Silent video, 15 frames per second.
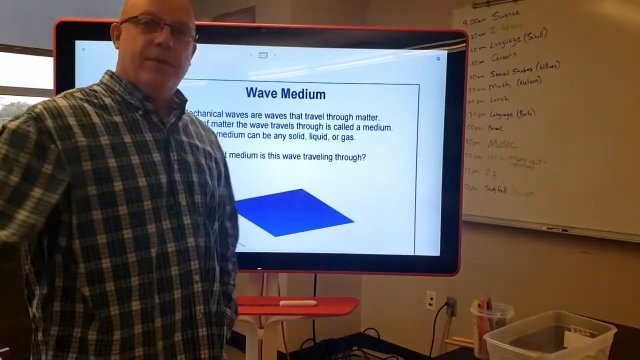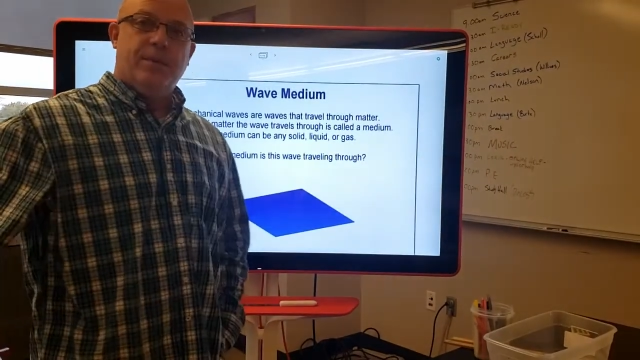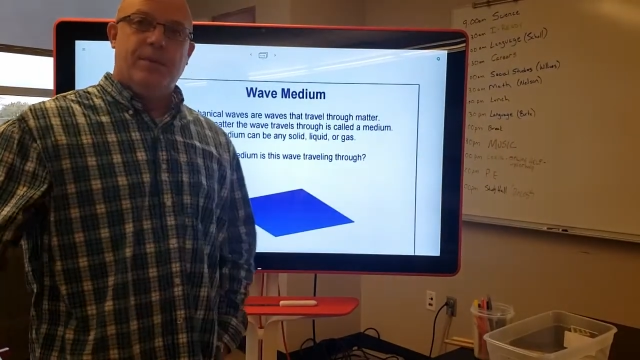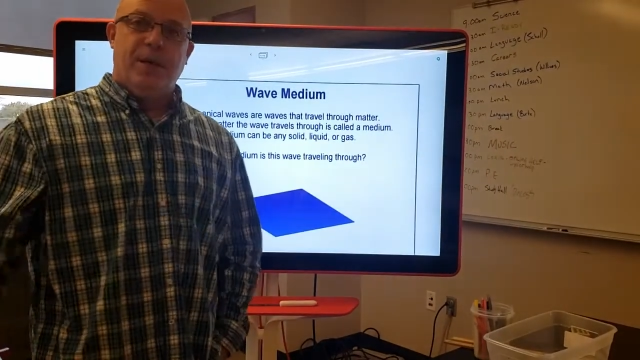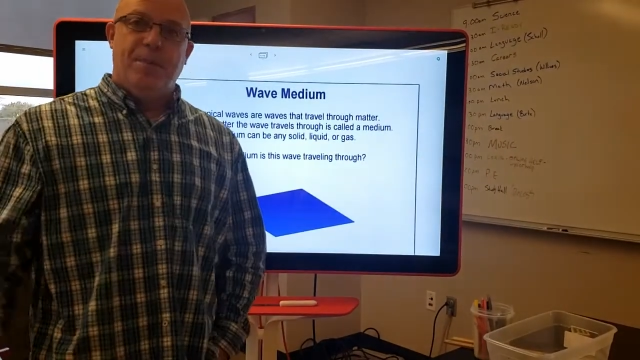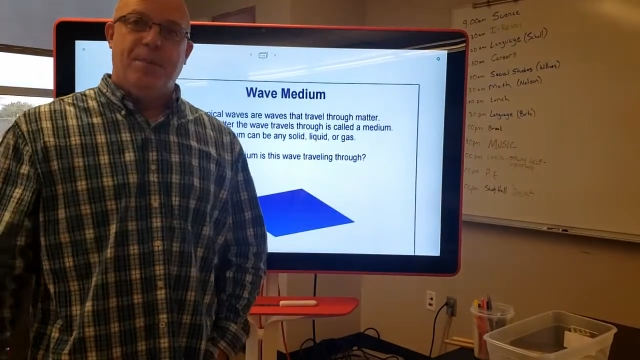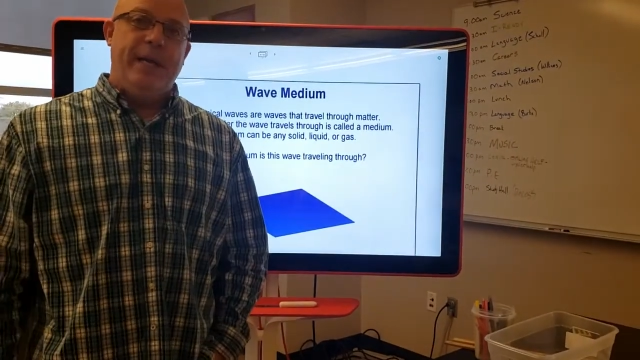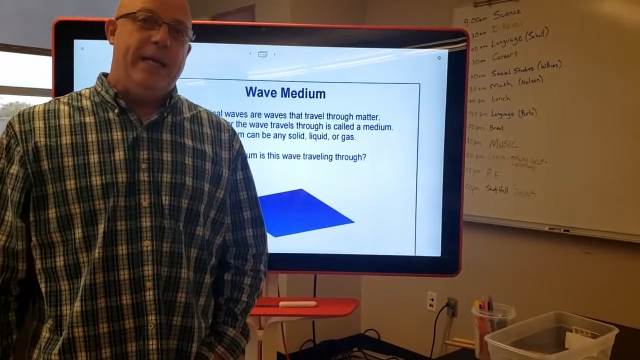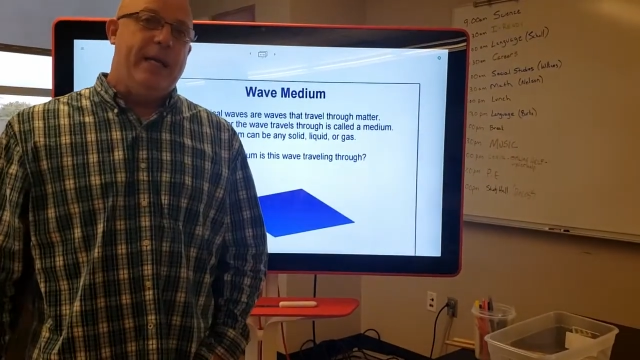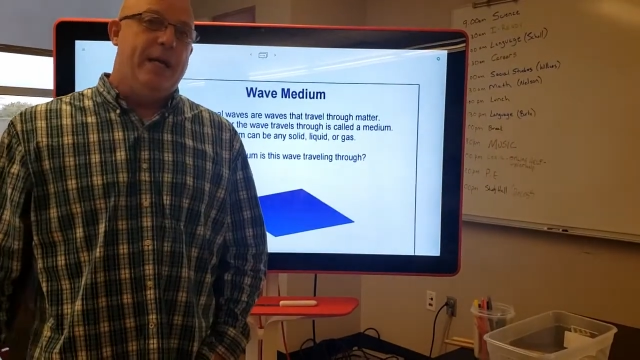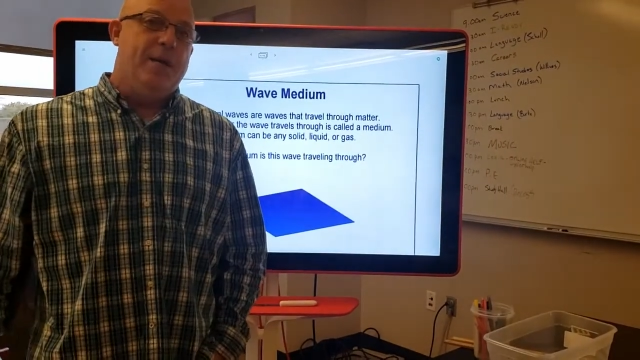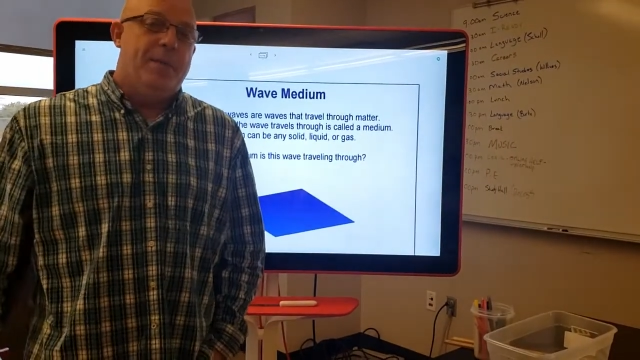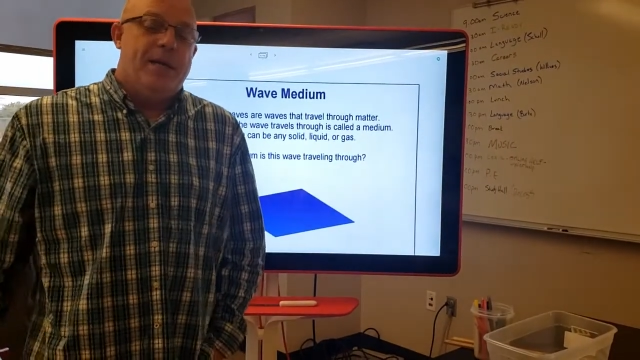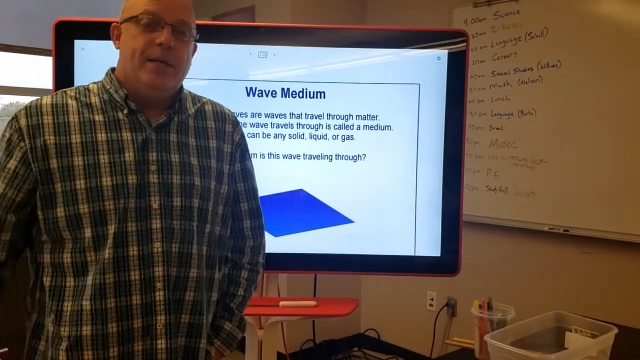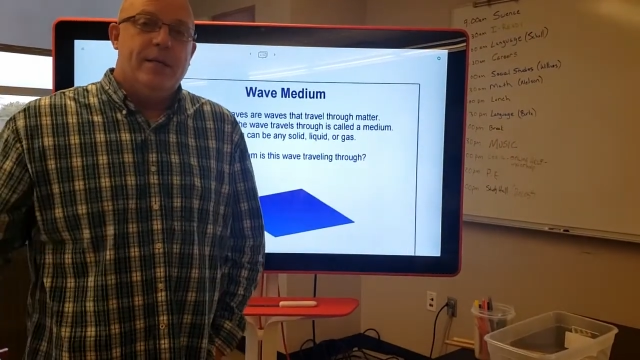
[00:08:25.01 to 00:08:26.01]
The
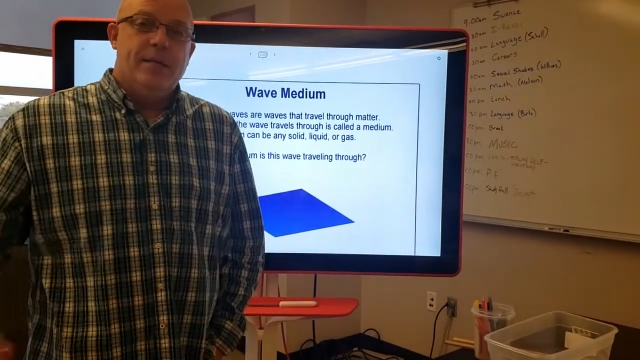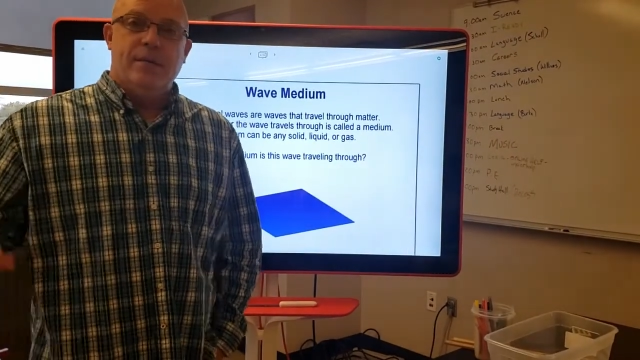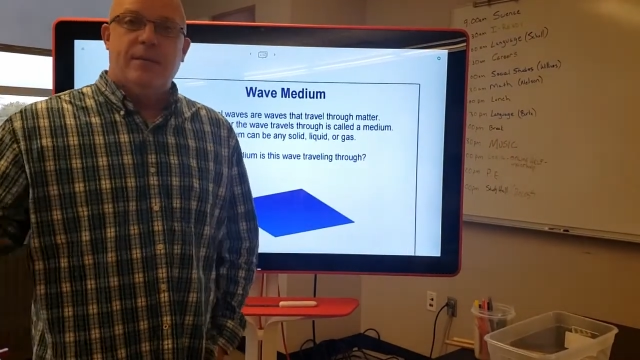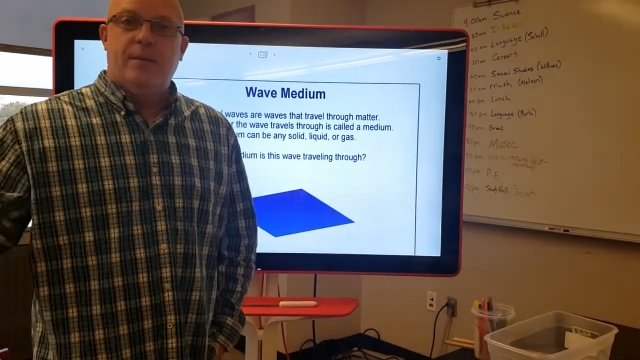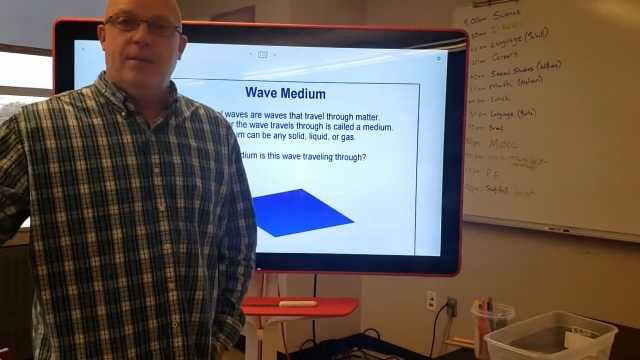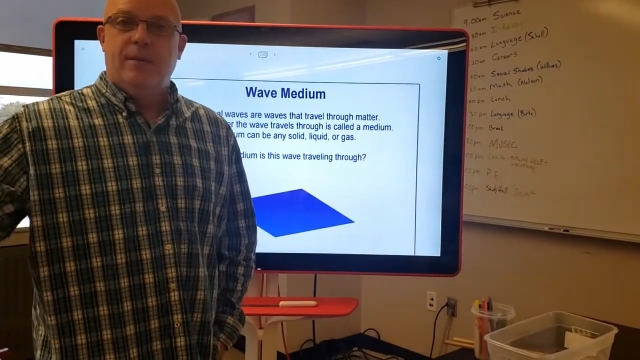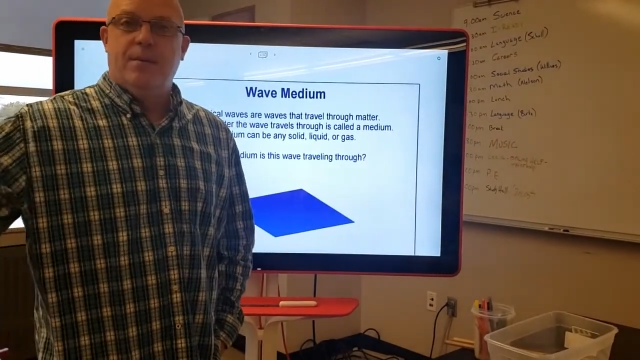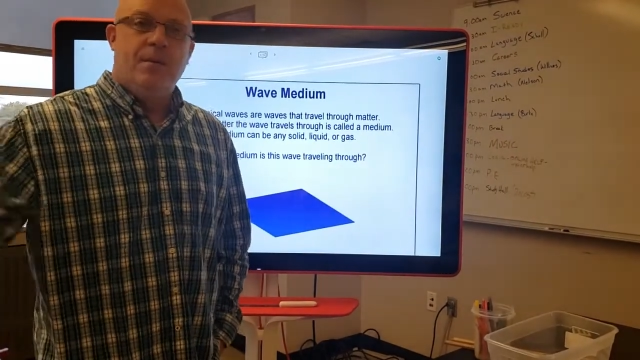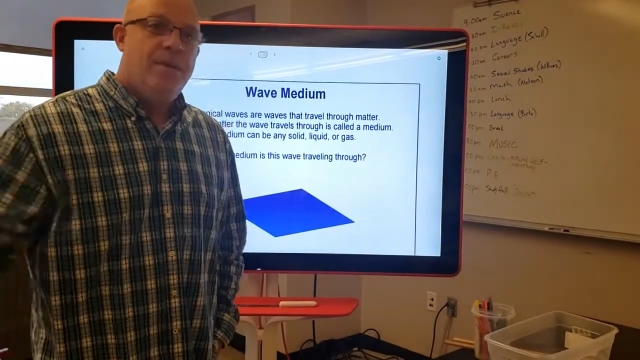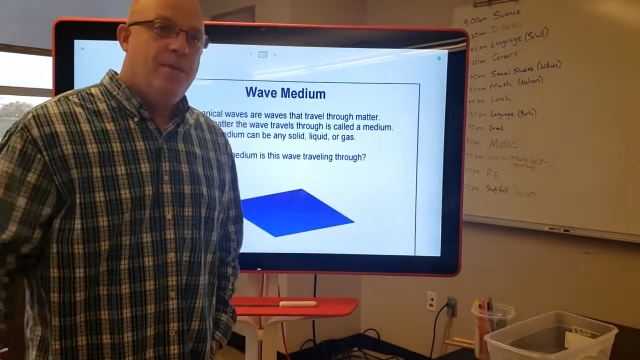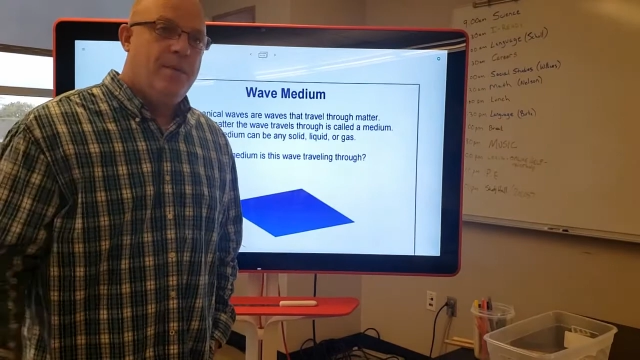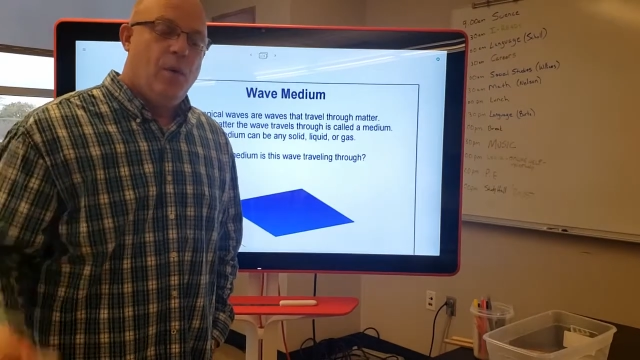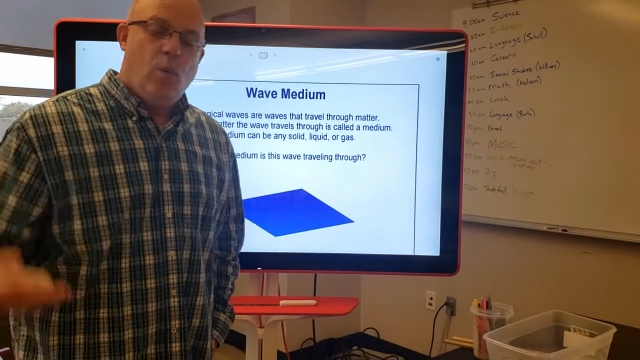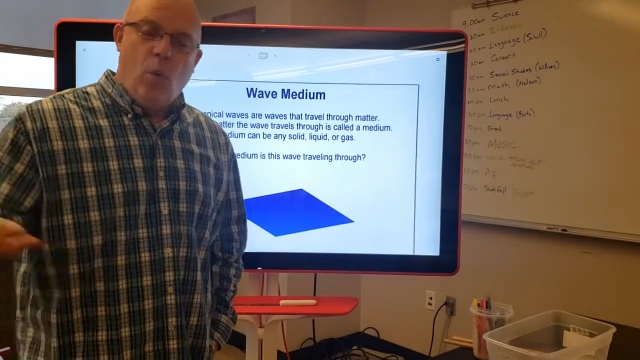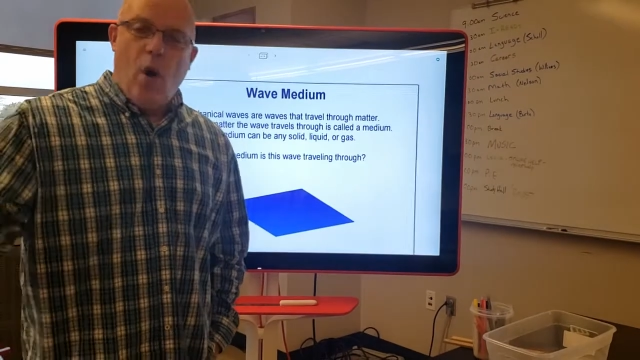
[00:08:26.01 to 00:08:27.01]
medium is
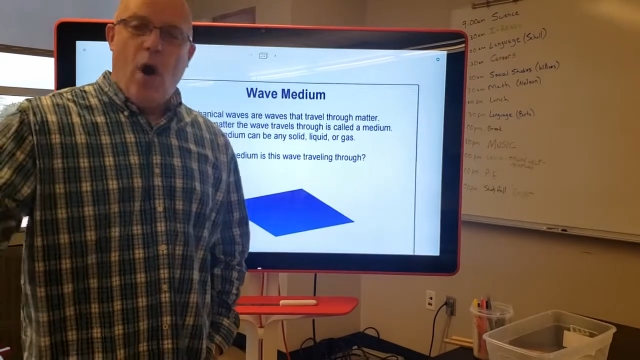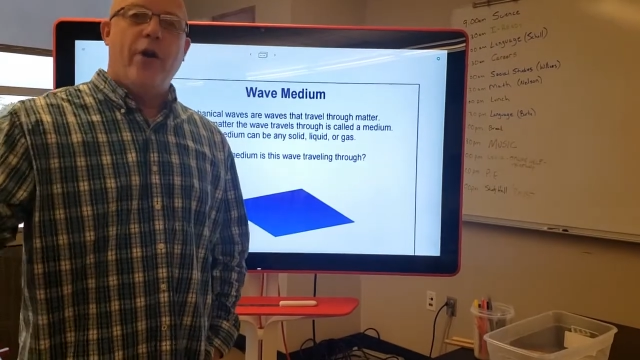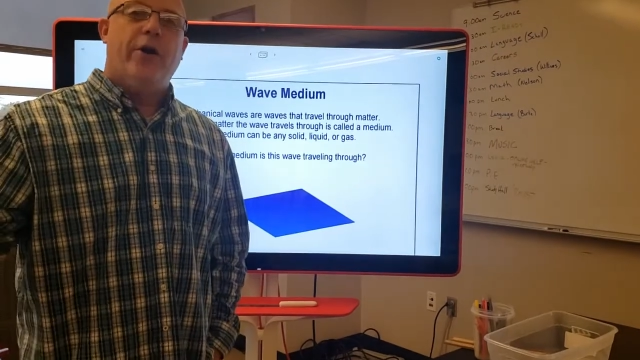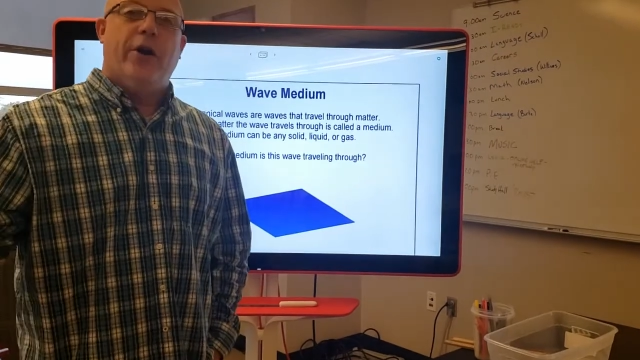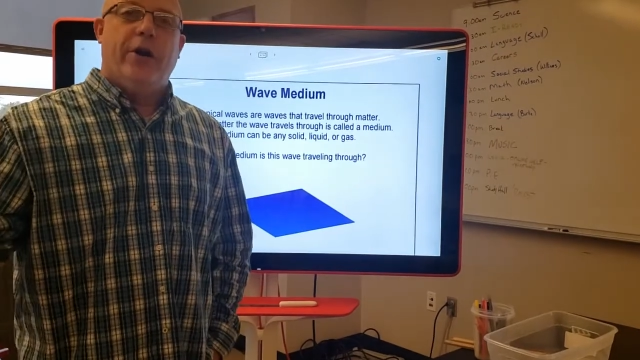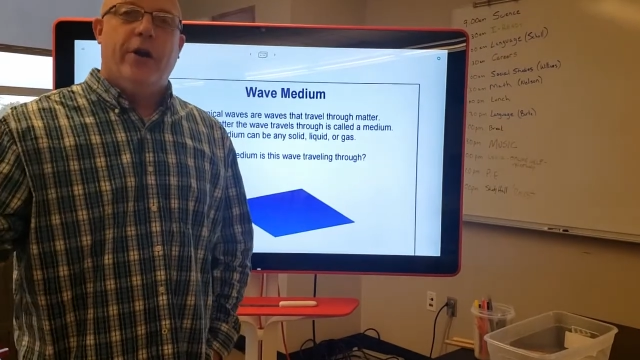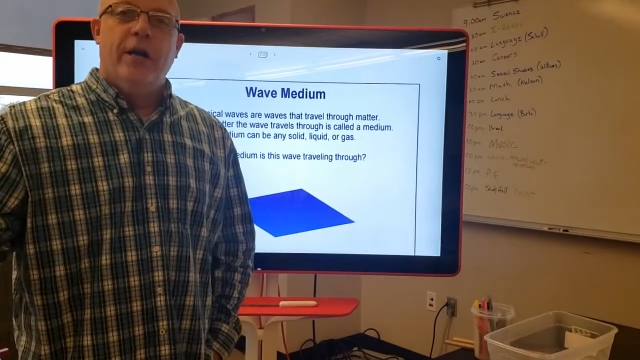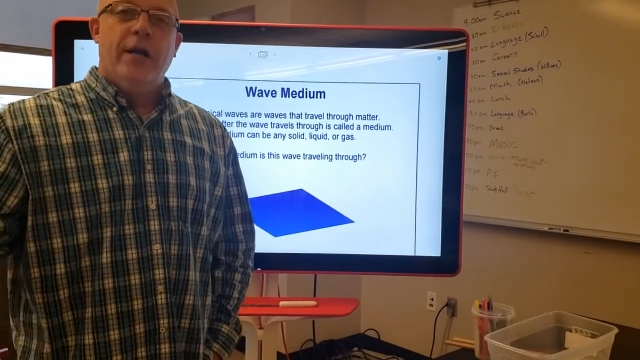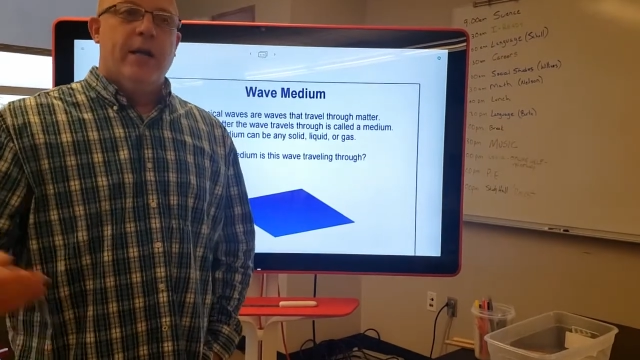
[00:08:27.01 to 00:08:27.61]
water